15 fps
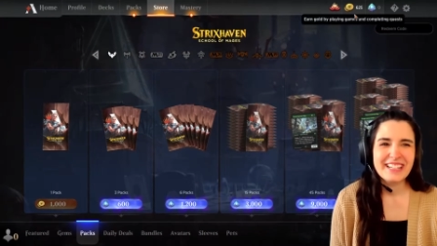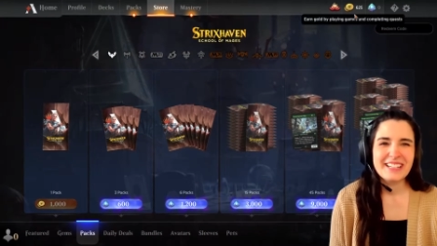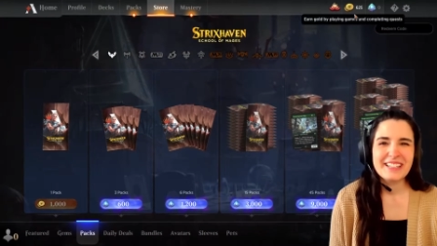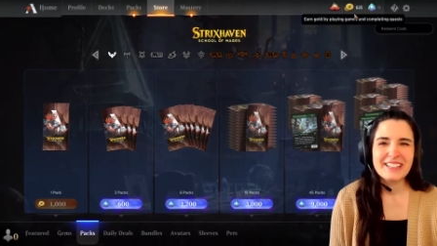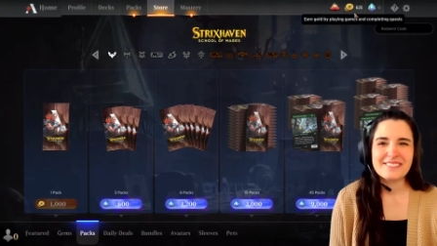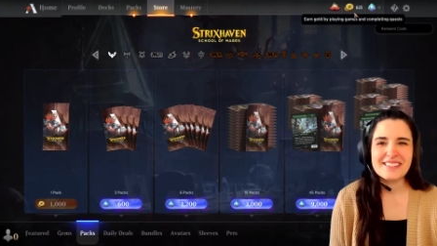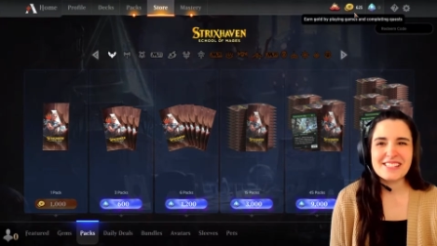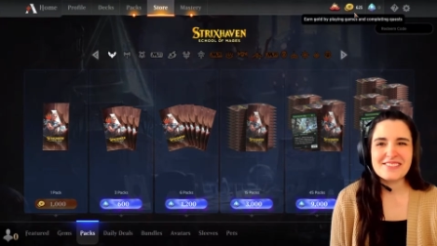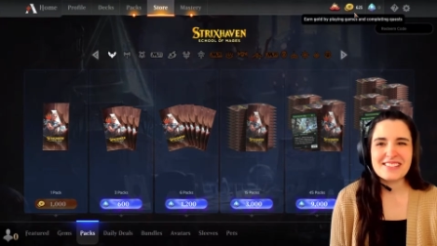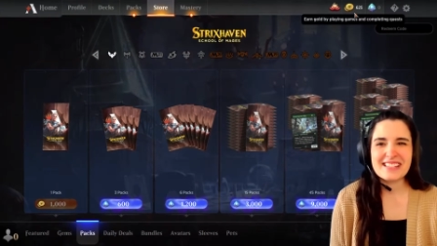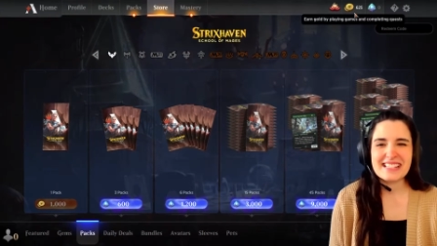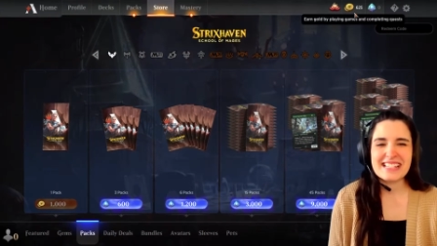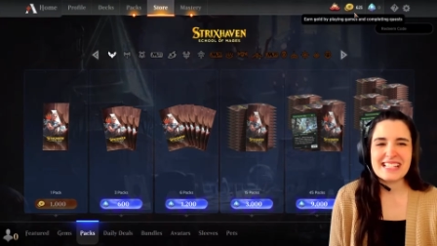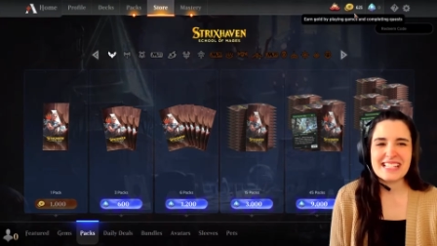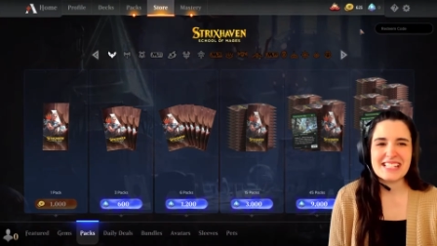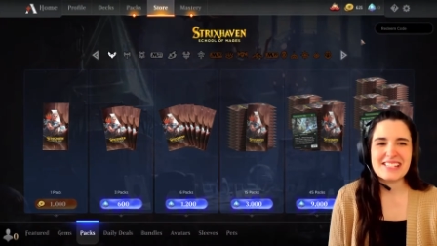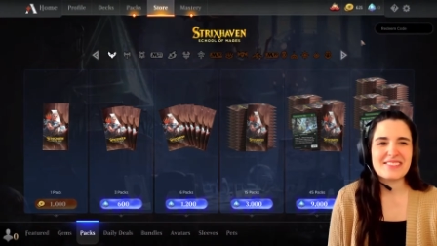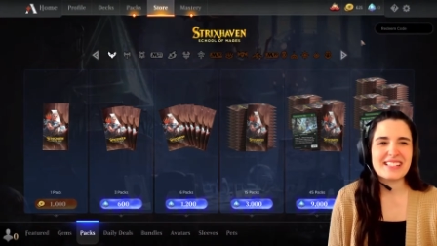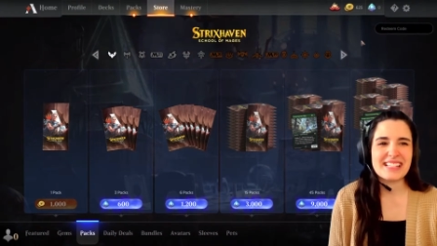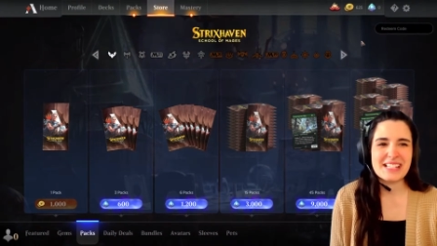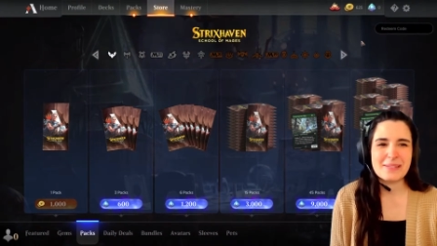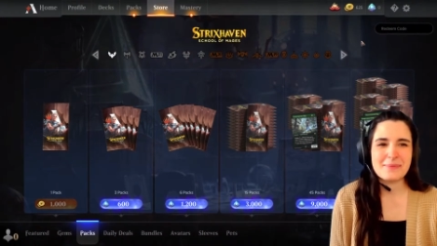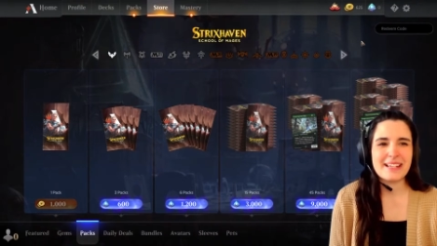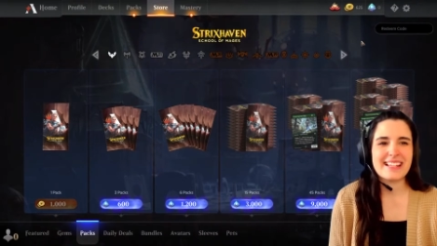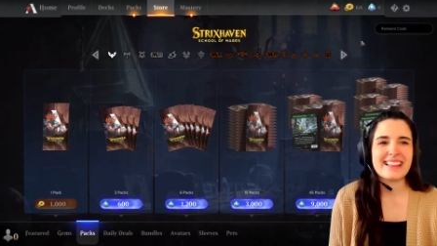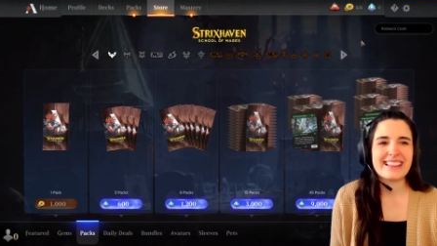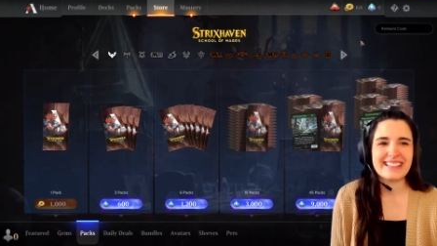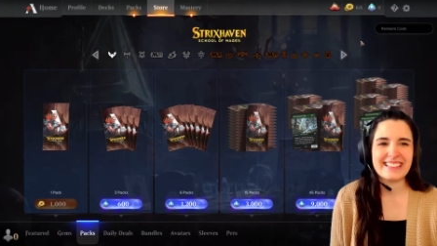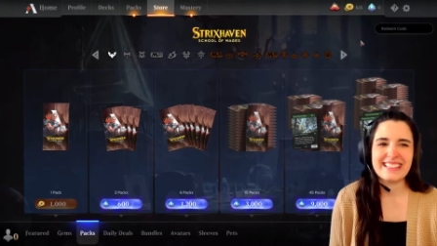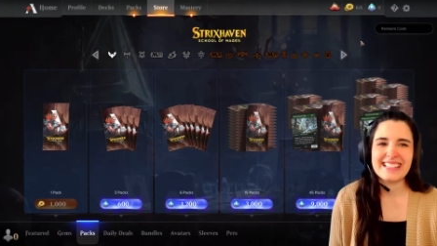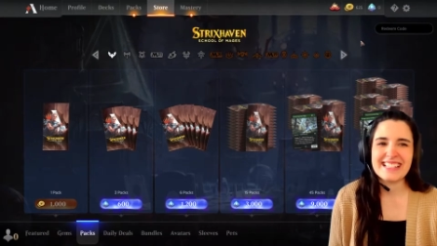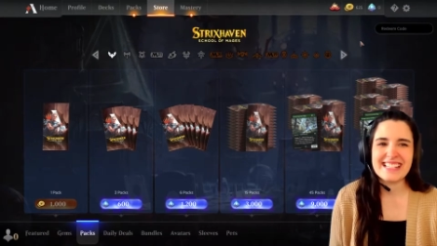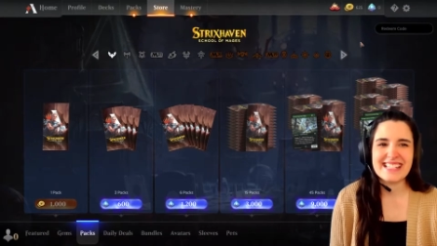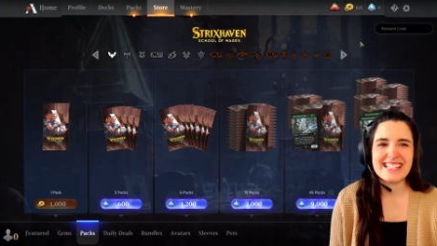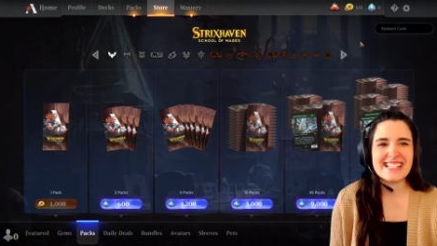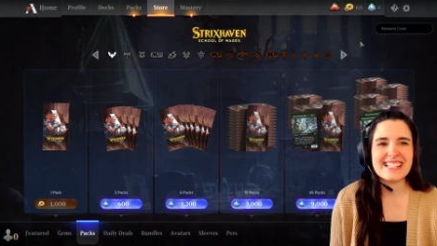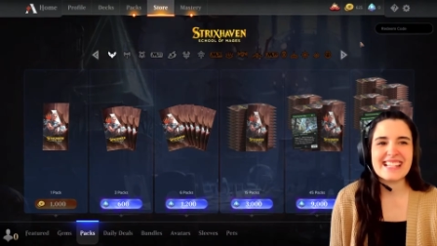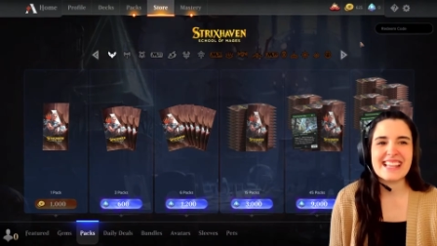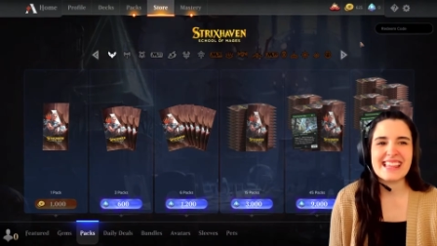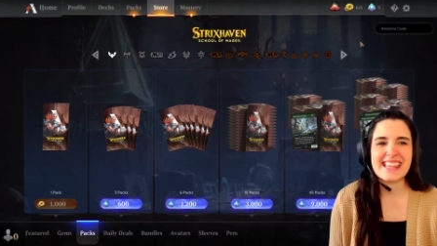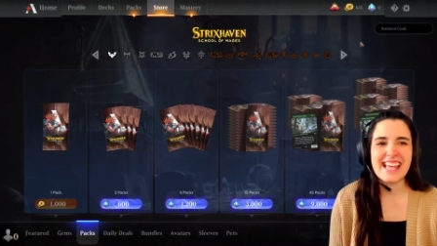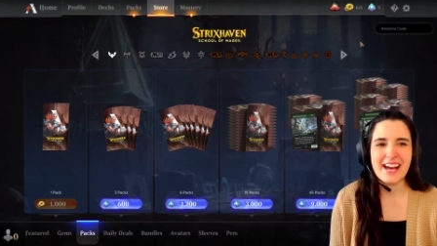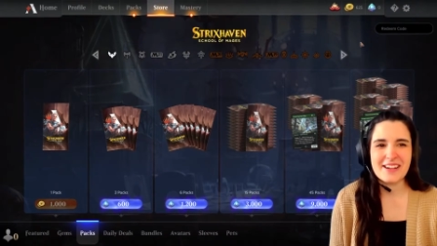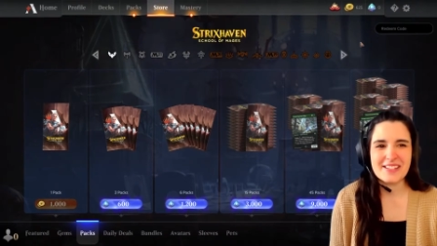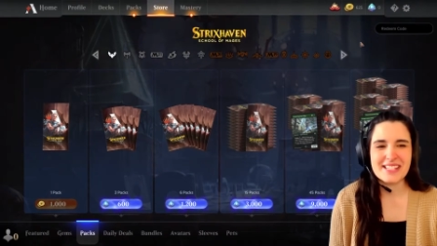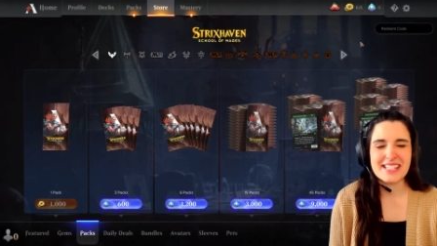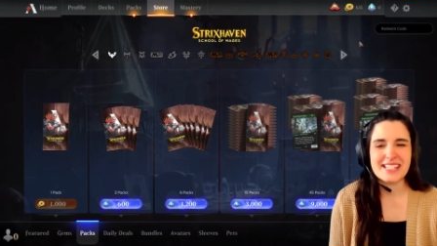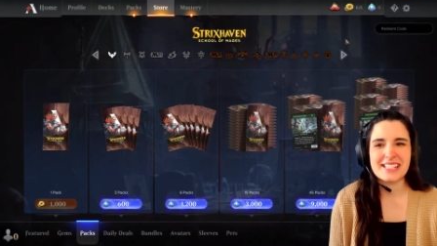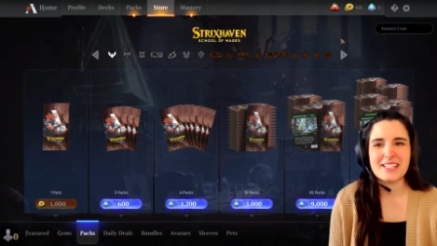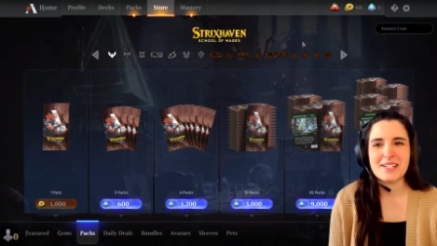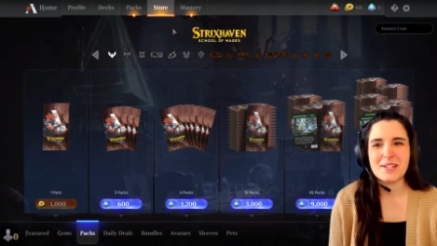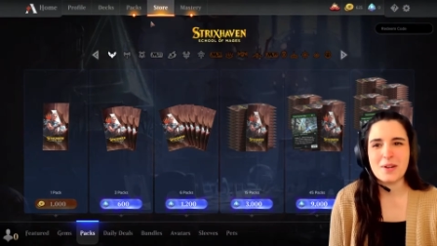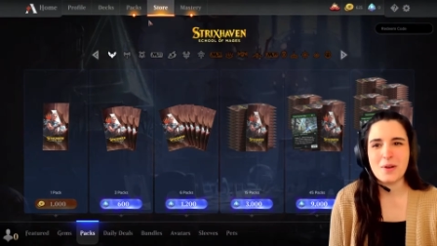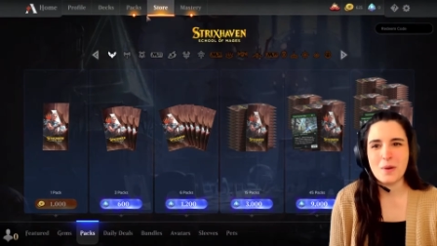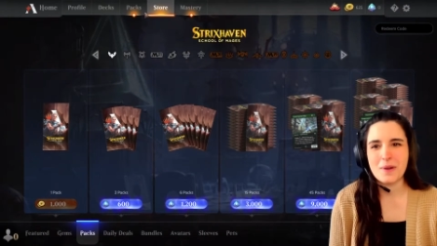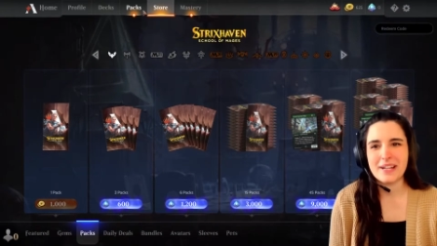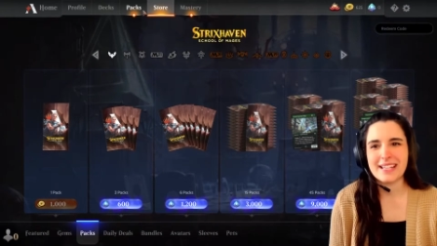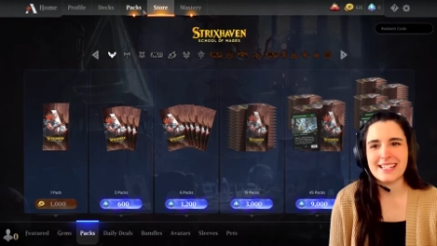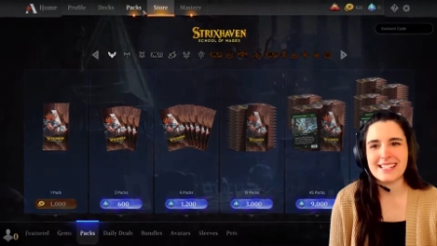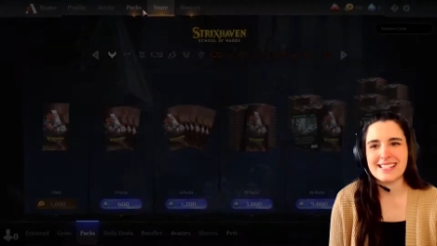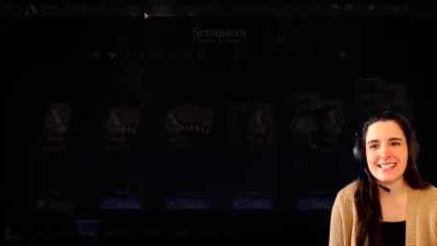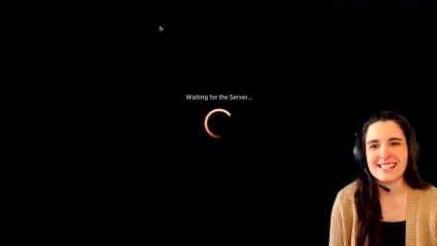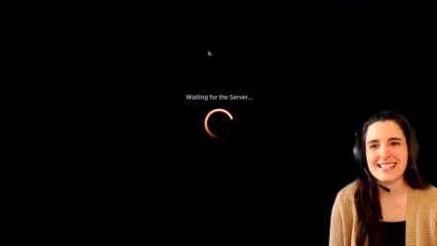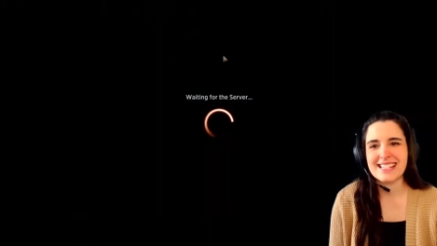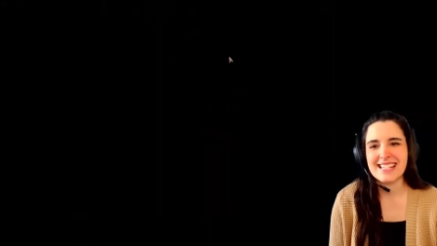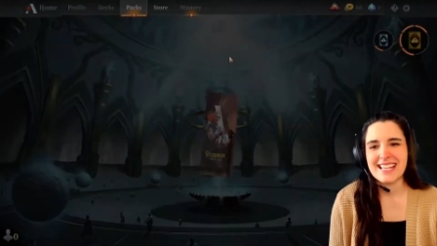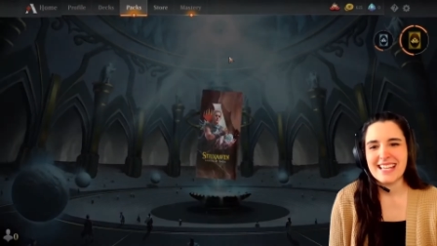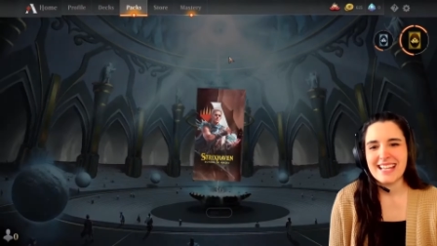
we have successfully spent 36,000 coins.